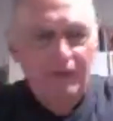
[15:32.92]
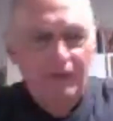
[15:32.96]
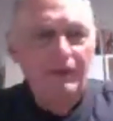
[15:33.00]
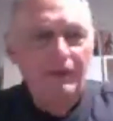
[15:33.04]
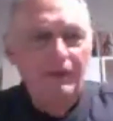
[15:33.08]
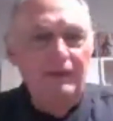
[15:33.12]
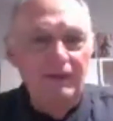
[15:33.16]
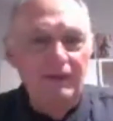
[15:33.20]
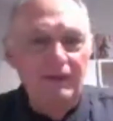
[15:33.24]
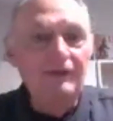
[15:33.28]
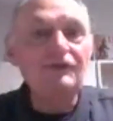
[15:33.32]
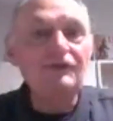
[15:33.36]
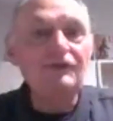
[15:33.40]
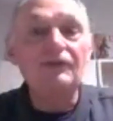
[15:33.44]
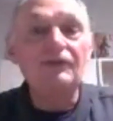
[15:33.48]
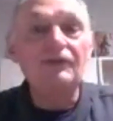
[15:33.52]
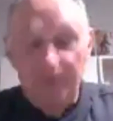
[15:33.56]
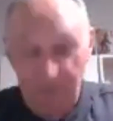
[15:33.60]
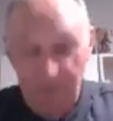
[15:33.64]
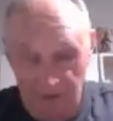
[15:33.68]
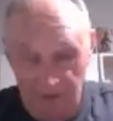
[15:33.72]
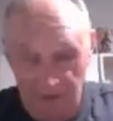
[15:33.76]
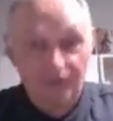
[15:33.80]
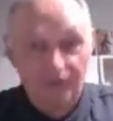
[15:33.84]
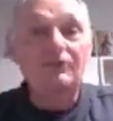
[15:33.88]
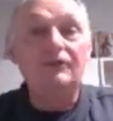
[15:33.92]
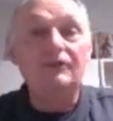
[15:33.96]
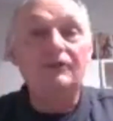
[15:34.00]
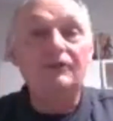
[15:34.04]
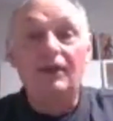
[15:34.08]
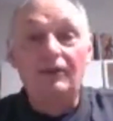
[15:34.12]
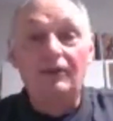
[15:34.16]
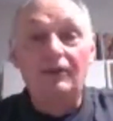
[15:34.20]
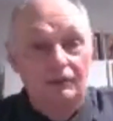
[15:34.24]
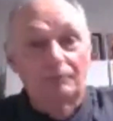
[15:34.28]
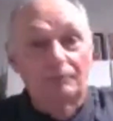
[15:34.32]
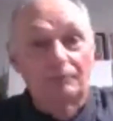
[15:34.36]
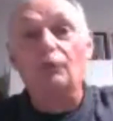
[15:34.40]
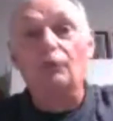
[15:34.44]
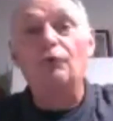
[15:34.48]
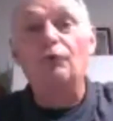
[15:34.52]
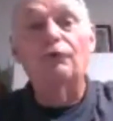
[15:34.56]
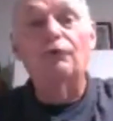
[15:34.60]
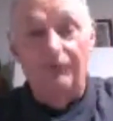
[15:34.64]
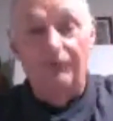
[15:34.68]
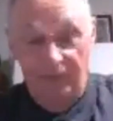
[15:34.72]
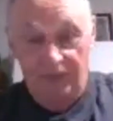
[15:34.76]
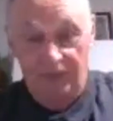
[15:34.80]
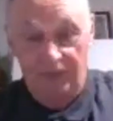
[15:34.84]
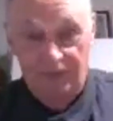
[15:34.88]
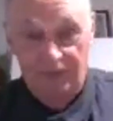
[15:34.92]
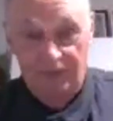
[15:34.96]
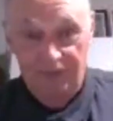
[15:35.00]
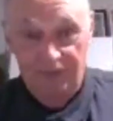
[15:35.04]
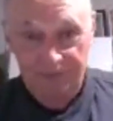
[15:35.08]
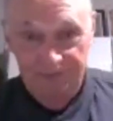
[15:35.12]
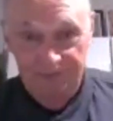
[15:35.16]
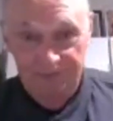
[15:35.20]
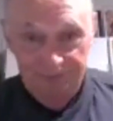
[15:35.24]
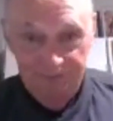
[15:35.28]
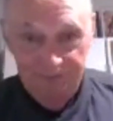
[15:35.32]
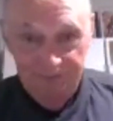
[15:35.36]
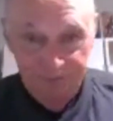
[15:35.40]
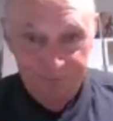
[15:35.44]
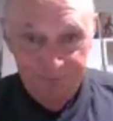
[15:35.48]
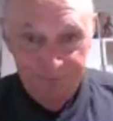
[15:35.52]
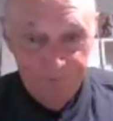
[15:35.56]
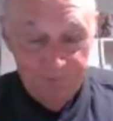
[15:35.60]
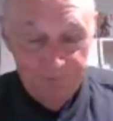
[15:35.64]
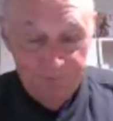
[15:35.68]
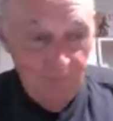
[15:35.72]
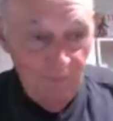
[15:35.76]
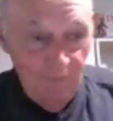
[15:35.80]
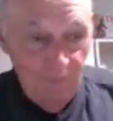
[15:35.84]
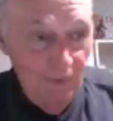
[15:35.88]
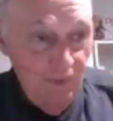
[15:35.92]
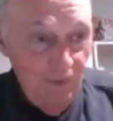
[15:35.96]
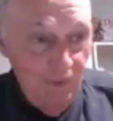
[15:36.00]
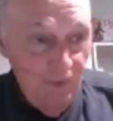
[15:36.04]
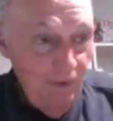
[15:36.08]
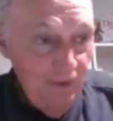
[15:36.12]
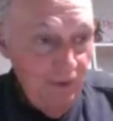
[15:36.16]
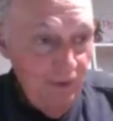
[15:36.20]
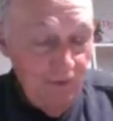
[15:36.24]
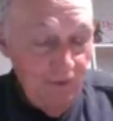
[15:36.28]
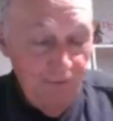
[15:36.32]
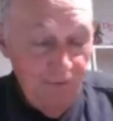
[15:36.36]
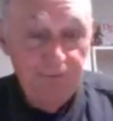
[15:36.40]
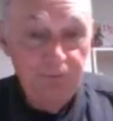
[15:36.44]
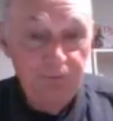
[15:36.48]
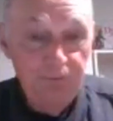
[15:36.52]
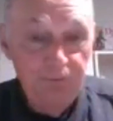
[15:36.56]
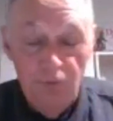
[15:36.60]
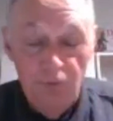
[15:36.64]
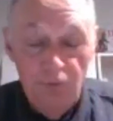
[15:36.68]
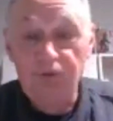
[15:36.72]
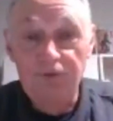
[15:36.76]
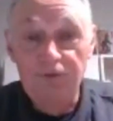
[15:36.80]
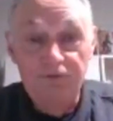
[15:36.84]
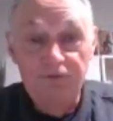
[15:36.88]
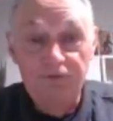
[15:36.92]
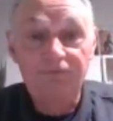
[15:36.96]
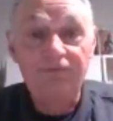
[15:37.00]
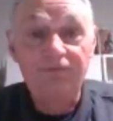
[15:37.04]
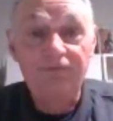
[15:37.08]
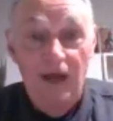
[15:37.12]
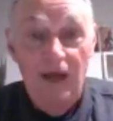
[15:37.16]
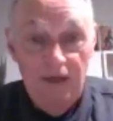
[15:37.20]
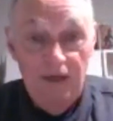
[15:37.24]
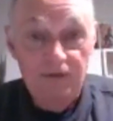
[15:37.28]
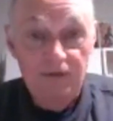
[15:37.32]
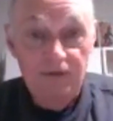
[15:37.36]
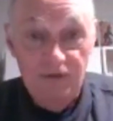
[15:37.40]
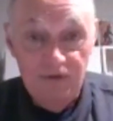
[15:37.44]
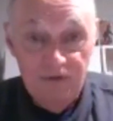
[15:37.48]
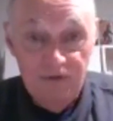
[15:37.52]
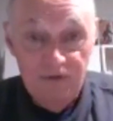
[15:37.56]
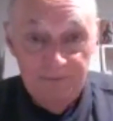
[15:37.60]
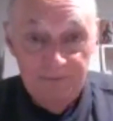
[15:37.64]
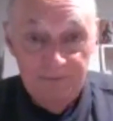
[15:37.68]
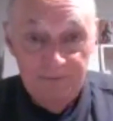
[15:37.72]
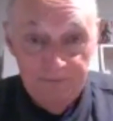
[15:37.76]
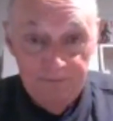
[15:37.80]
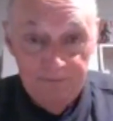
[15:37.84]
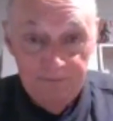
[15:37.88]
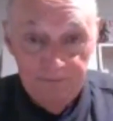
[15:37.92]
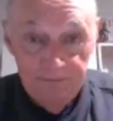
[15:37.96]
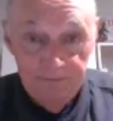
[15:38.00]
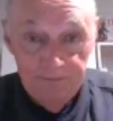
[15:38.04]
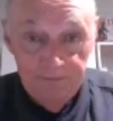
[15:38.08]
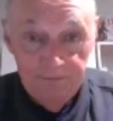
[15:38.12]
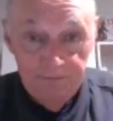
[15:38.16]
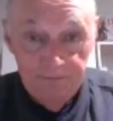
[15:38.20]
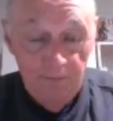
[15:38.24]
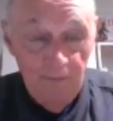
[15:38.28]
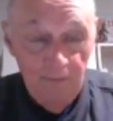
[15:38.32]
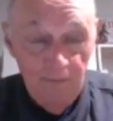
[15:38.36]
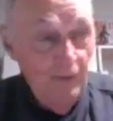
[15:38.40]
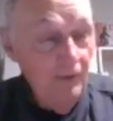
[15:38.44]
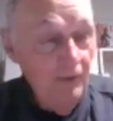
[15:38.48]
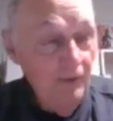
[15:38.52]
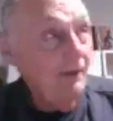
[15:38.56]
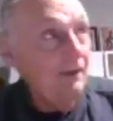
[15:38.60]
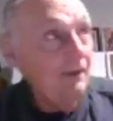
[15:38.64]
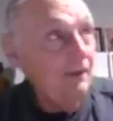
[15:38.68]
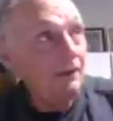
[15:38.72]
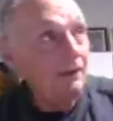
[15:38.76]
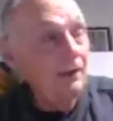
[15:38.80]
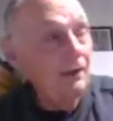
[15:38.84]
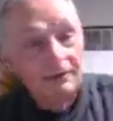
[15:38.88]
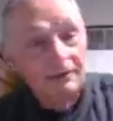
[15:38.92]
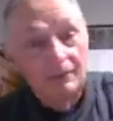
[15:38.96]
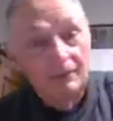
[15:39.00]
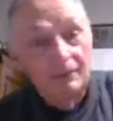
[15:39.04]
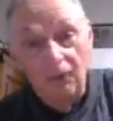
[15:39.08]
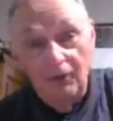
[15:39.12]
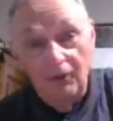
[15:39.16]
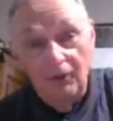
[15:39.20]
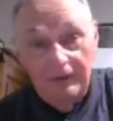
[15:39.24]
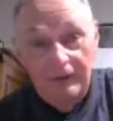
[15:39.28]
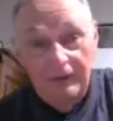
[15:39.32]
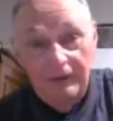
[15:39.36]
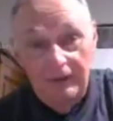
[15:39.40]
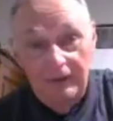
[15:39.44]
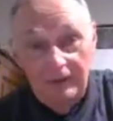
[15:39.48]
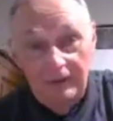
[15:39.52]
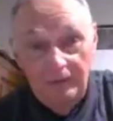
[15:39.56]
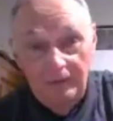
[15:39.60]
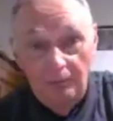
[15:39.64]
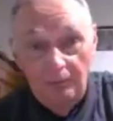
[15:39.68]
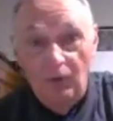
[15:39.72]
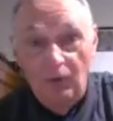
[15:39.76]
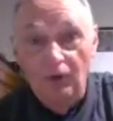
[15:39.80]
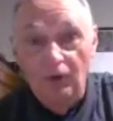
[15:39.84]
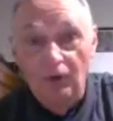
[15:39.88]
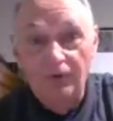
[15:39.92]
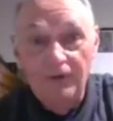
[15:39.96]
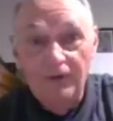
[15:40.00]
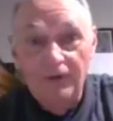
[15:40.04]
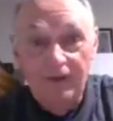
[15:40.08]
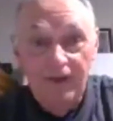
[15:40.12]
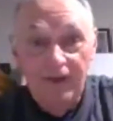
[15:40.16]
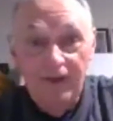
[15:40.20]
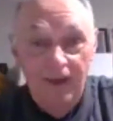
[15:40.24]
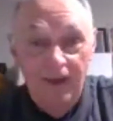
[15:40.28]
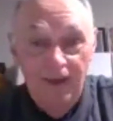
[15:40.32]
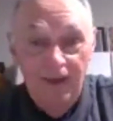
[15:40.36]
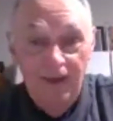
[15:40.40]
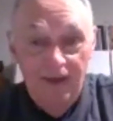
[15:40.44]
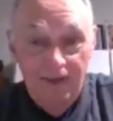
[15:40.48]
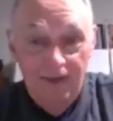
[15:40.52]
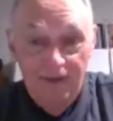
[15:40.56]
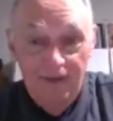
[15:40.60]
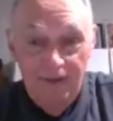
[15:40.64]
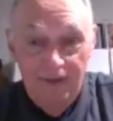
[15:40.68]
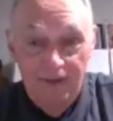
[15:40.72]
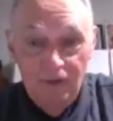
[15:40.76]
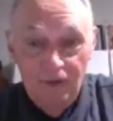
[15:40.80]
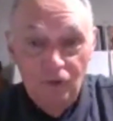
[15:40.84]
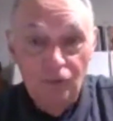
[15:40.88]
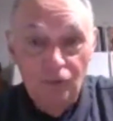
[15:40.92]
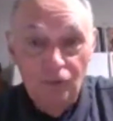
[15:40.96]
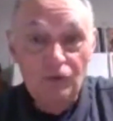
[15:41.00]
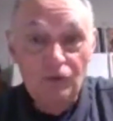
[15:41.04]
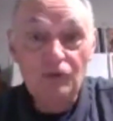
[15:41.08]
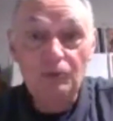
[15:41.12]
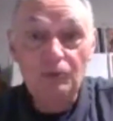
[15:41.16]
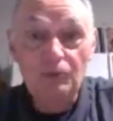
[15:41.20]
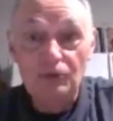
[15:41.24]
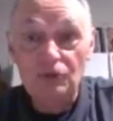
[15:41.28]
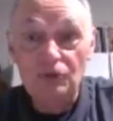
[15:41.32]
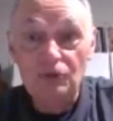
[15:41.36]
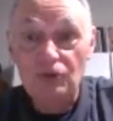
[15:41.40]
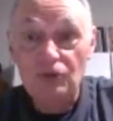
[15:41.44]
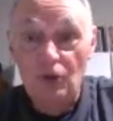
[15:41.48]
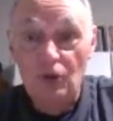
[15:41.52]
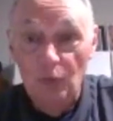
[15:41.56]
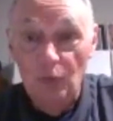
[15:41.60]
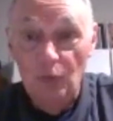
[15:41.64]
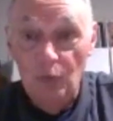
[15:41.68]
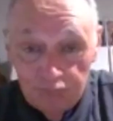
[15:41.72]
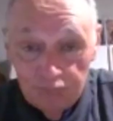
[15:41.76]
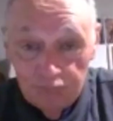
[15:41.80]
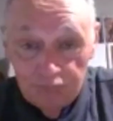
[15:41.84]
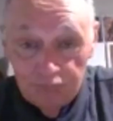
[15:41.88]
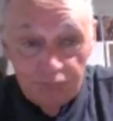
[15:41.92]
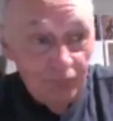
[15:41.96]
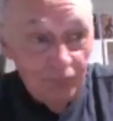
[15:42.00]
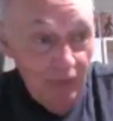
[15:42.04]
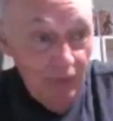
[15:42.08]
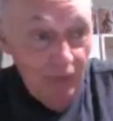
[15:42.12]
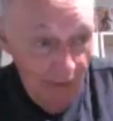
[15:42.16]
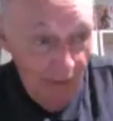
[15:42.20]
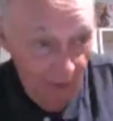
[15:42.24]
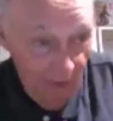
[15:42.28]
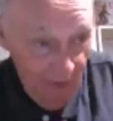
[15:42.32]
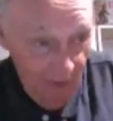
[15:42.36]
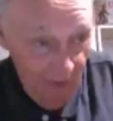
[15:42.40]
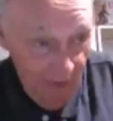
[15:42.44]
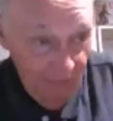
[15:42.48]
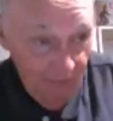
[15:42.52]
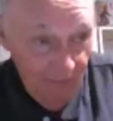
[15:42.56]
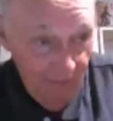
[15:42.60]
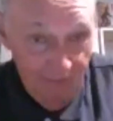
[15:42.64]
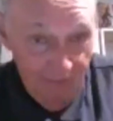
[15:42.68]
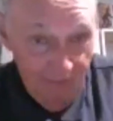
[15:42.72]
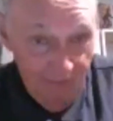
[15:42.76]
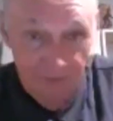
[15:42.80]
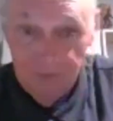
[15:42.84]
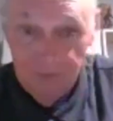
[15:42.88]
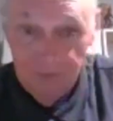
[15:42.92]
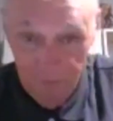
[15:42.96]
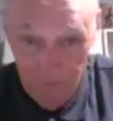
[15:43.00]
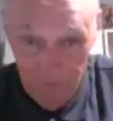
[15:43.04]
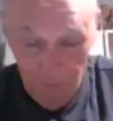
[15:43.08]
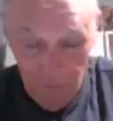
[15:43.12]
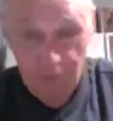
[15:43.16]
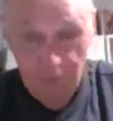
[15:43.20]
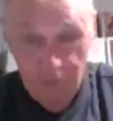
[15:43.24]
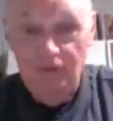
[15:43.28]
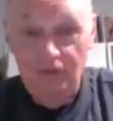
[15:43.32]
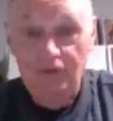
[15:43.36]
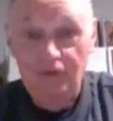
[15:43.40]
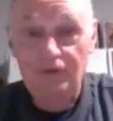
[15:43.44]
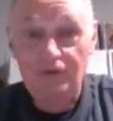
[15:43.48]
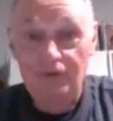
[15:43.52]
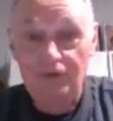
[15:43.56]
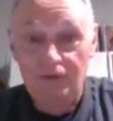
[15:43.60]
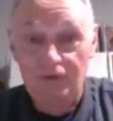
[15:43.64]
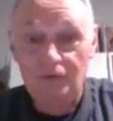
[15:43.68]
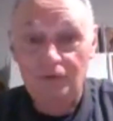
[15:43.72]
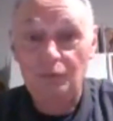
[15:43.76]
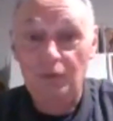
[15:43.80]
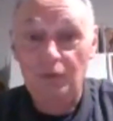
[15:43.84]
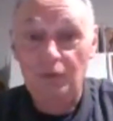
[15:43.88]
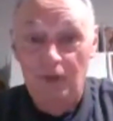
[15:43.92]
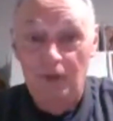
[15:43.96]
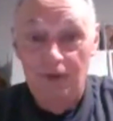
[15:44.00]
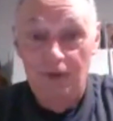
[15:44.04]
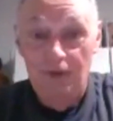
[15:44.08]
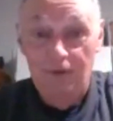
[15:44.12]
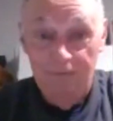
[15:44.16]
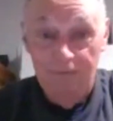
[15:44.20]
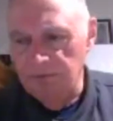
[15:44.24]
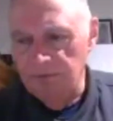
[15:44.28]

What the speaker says: and there's another movie theater, the Brooklyn Fox, and on the marquee, Murray the K Christmas Show, and the Four Seasons were there.